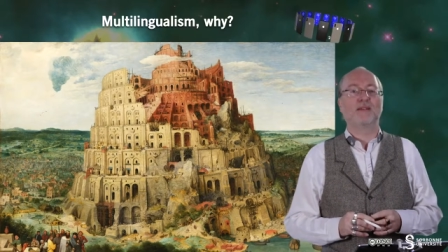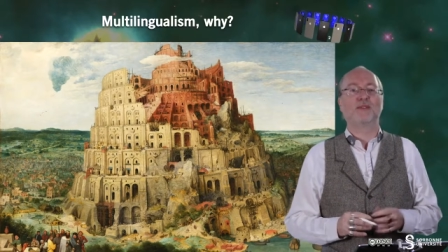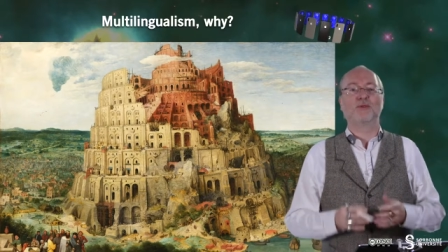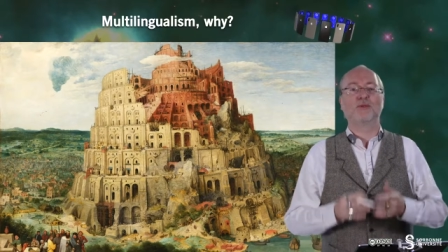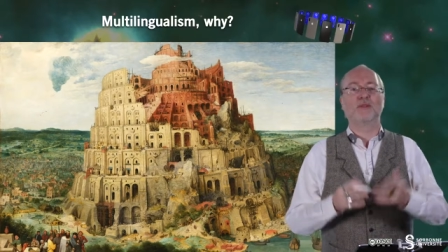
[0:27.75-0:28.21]

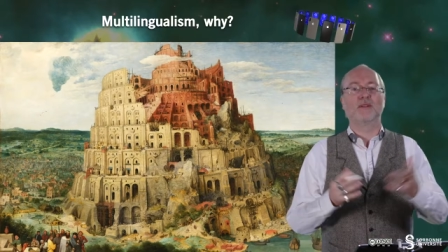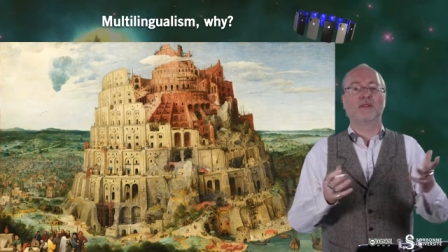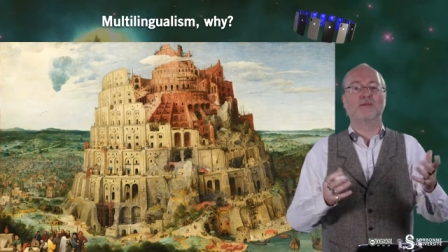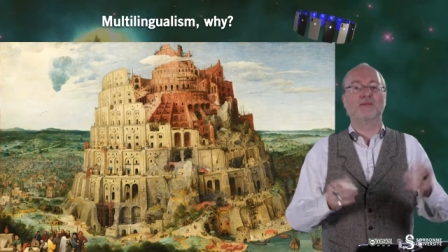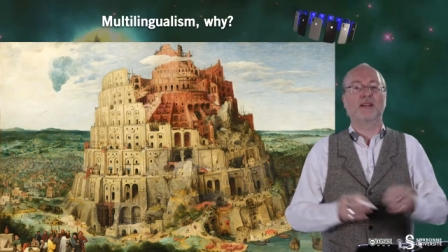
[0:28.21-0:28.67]
So, uh,
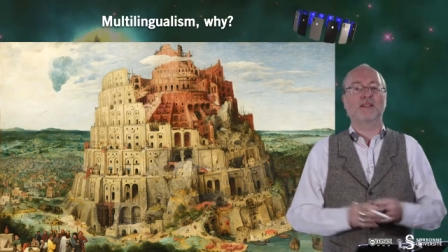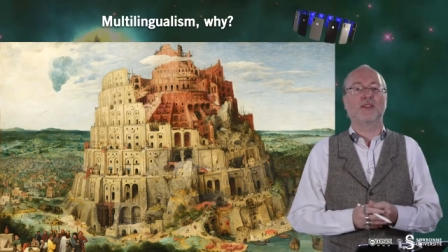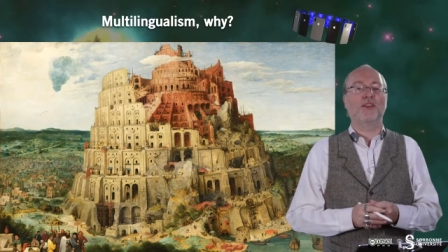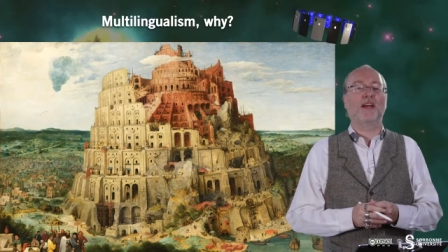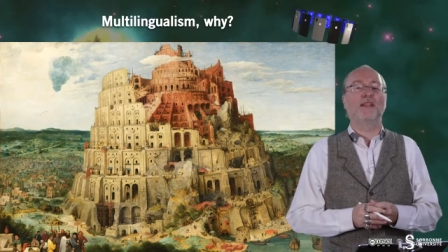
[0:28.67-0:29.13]
in fact,
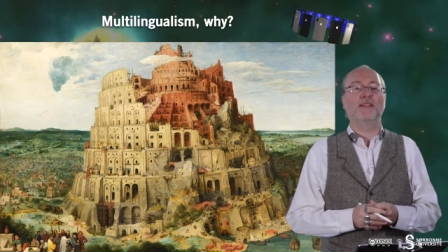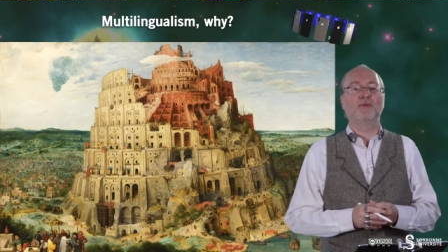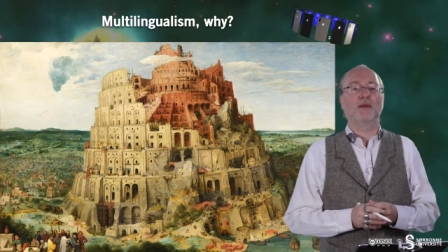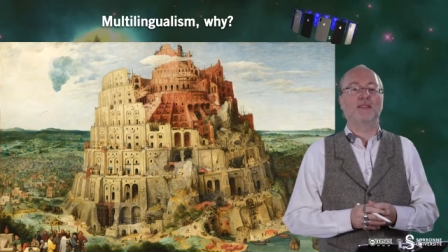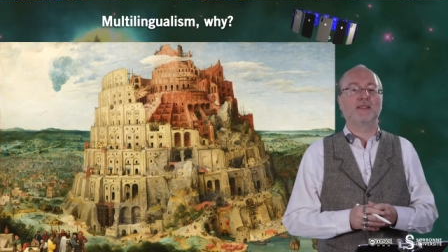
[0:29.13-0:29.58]
uh, the idea
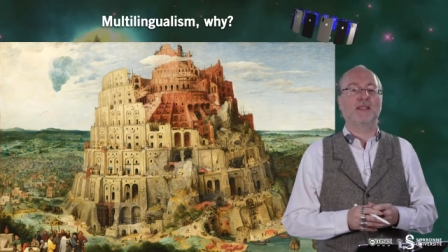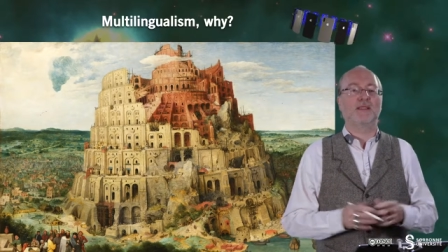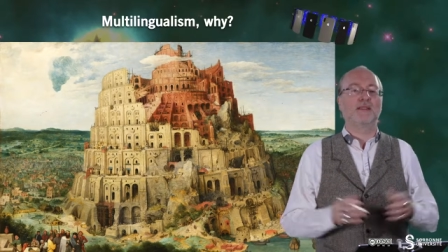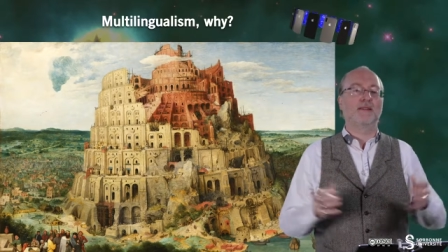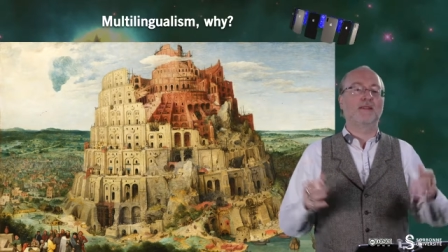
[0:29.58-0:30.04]
was
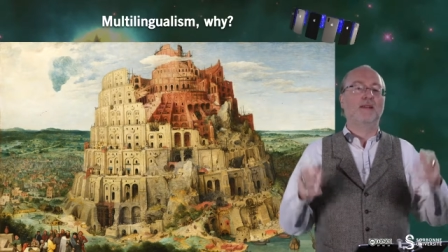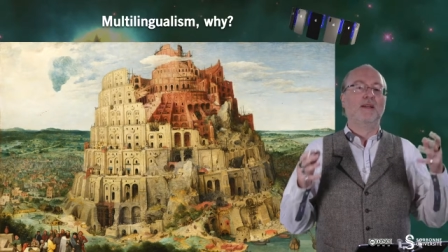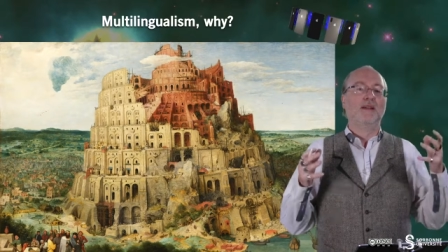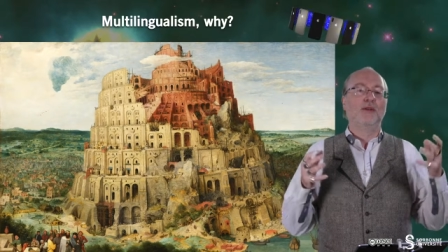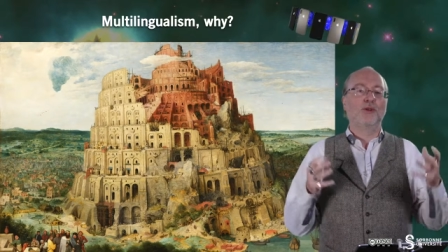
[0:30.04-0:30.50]
that uh,
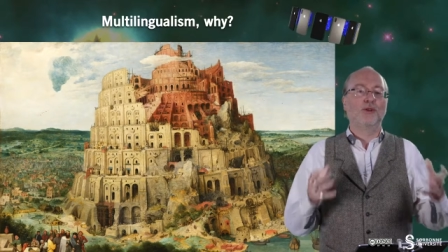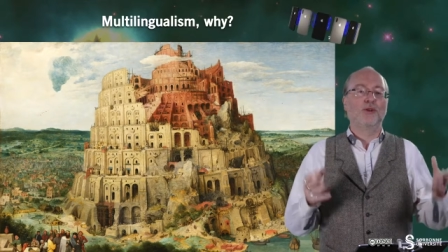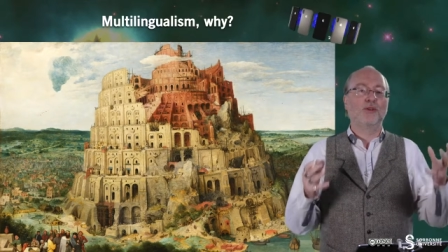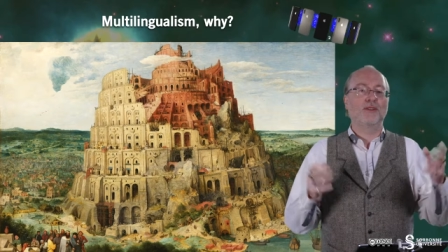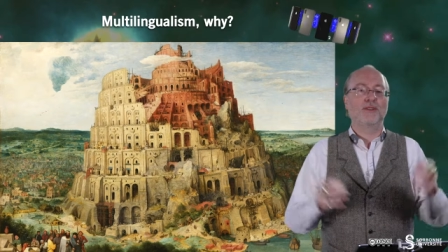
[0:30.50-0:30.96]
uh,
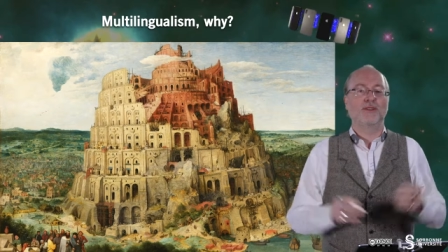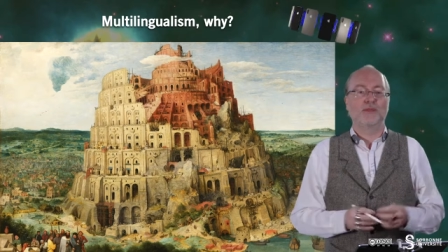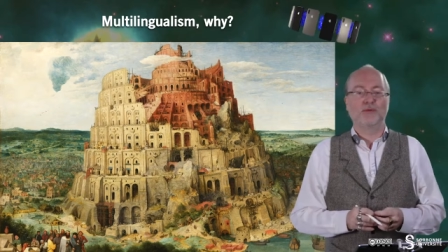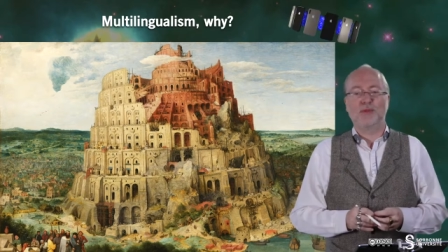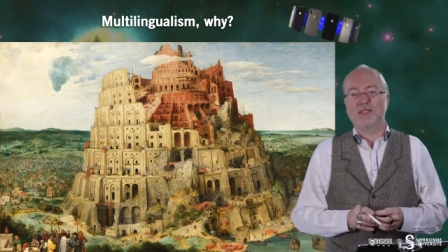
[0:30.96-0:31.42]
God
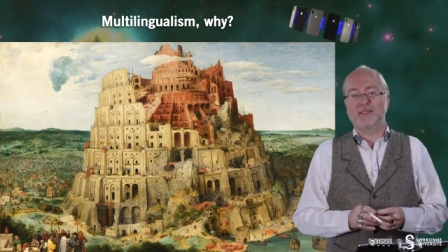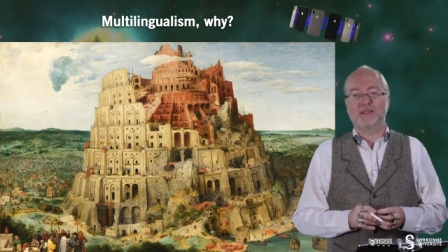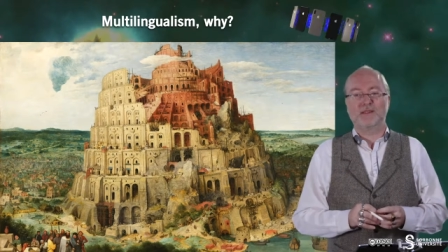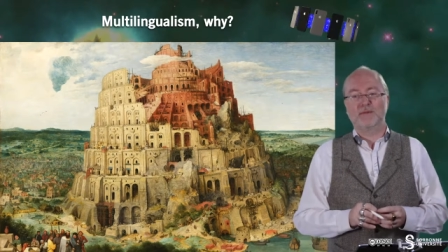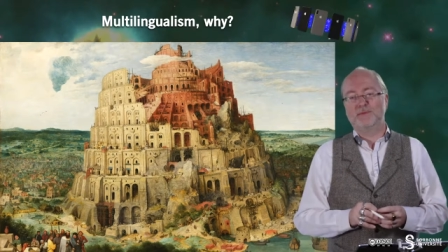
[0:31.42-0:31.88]
uh, was
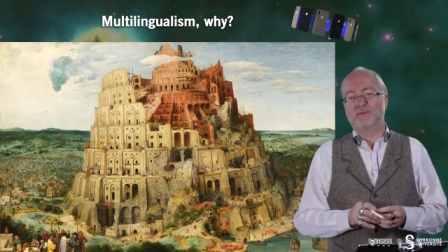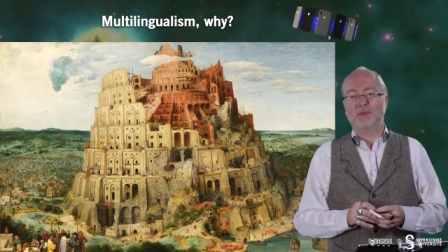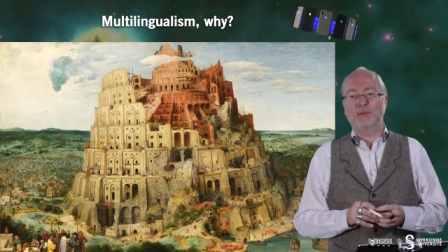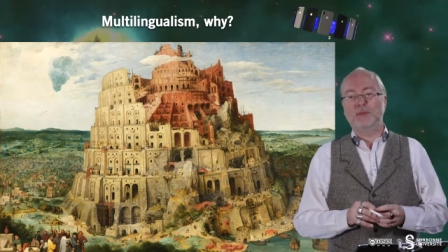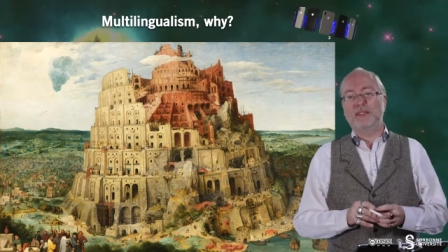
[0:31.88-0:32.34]
uh,
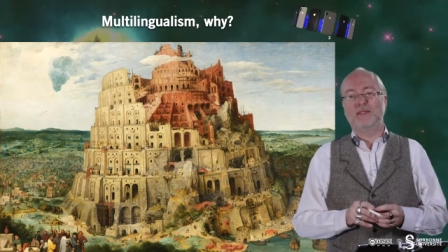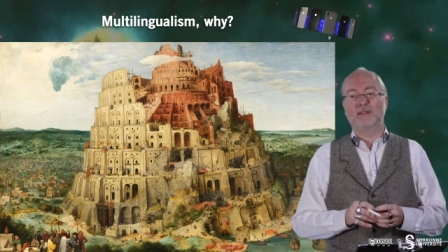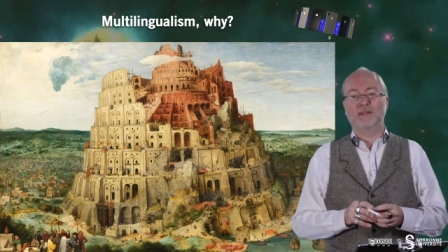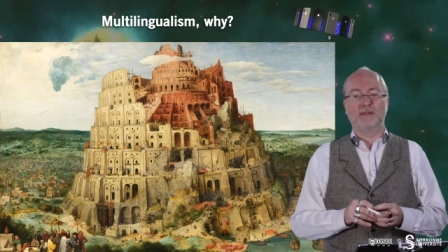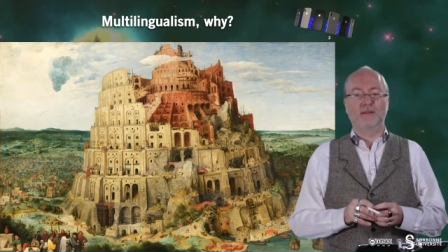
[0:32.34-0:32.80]
a bit
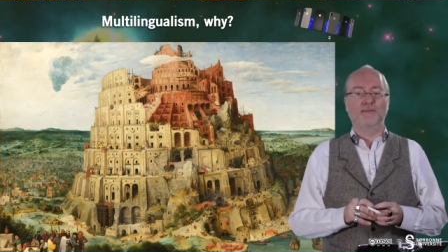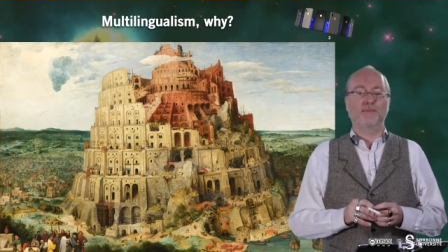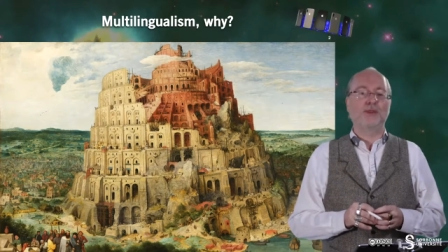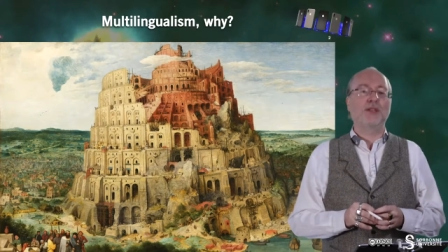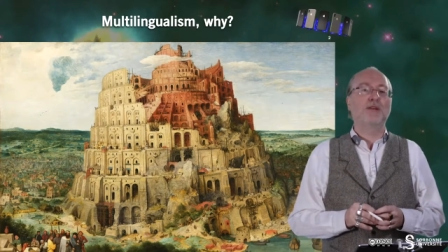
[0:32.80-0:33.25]
uh,
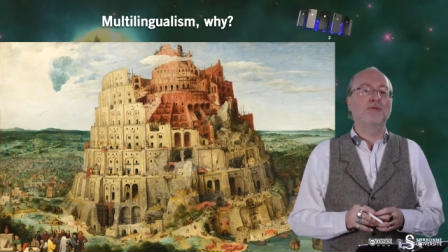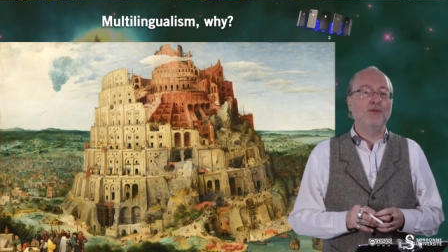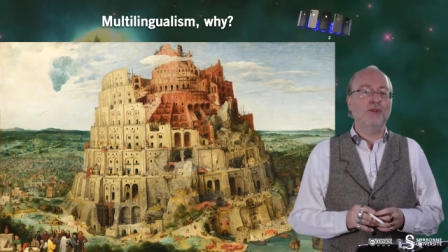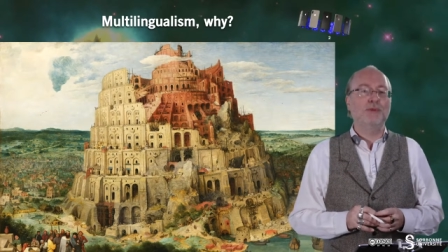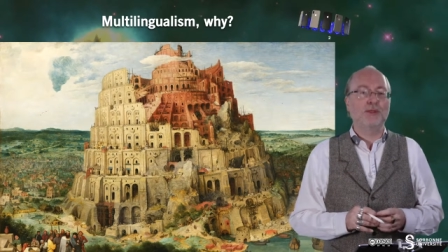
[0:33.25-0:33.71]

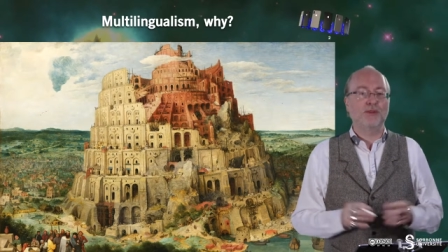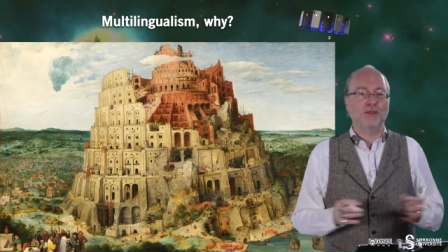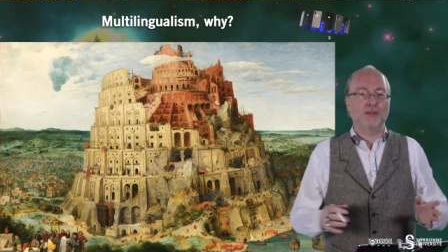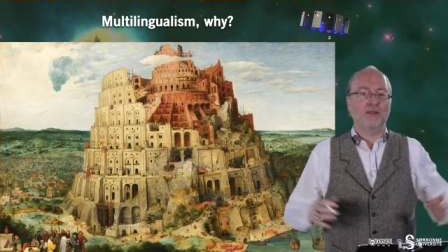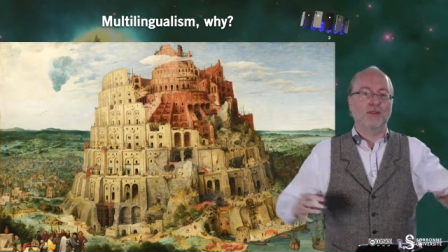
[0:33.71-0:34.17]
nervous
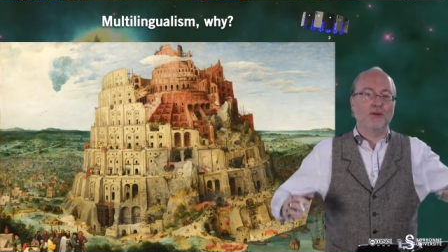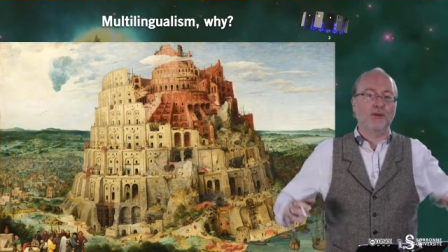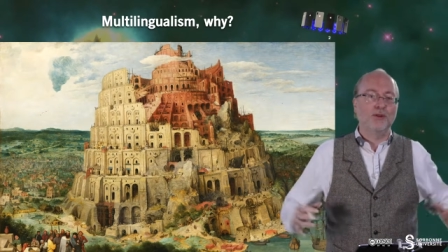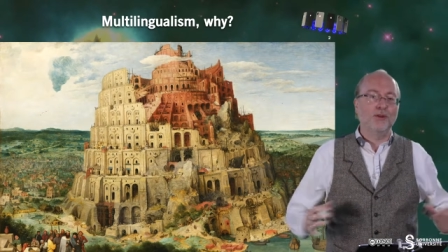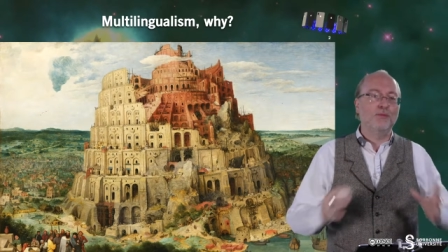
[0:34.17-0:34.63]
because uh,
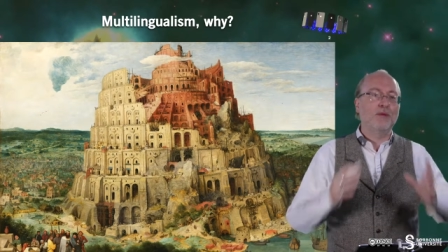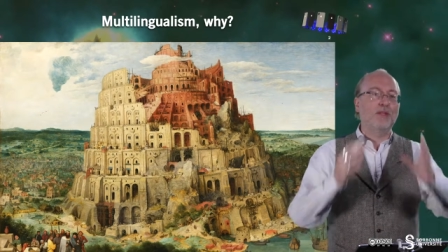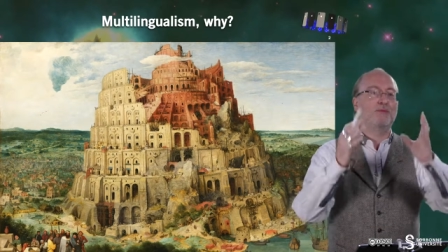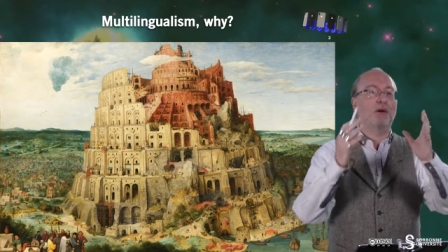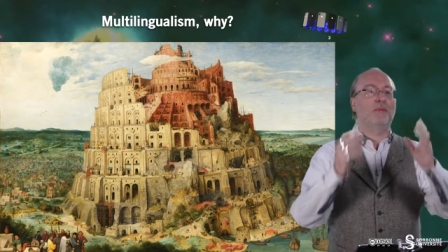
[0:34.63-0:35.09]

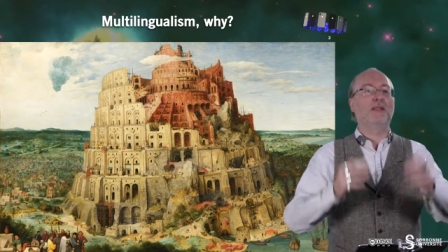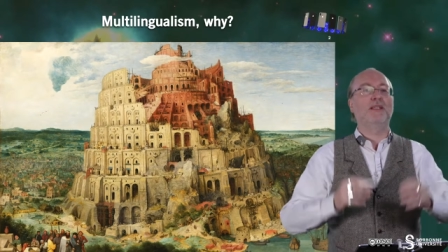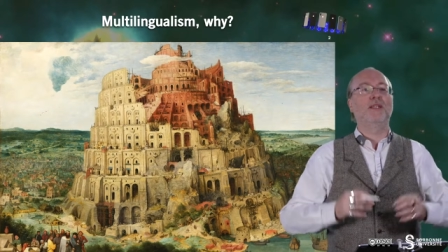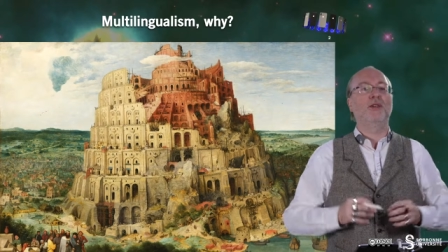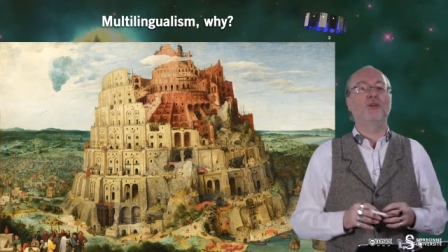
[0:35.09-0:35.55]
humans were
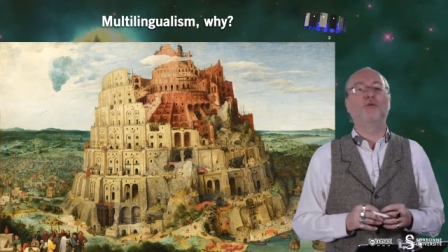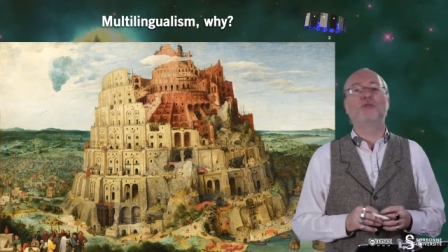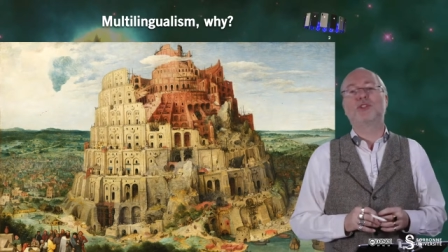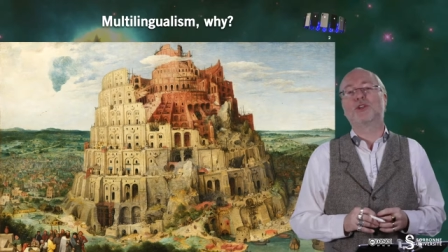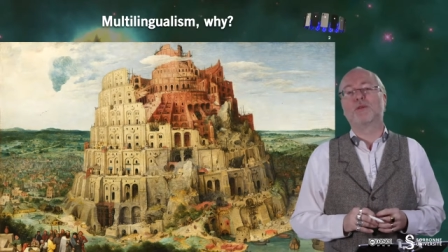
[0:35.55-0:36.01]
building a
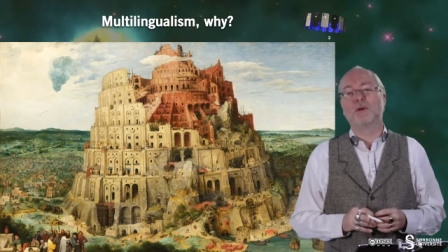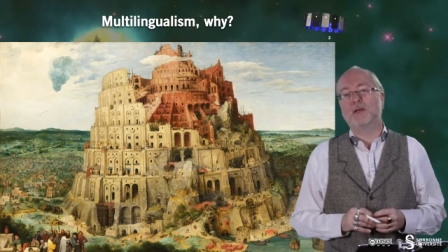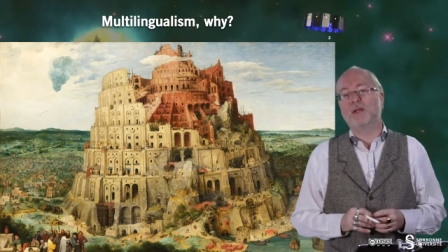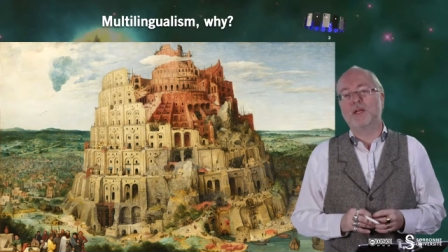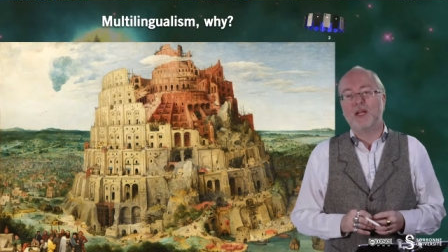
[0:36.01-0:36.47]
huge
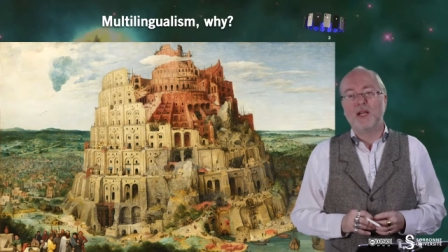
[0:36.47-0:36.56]
tower,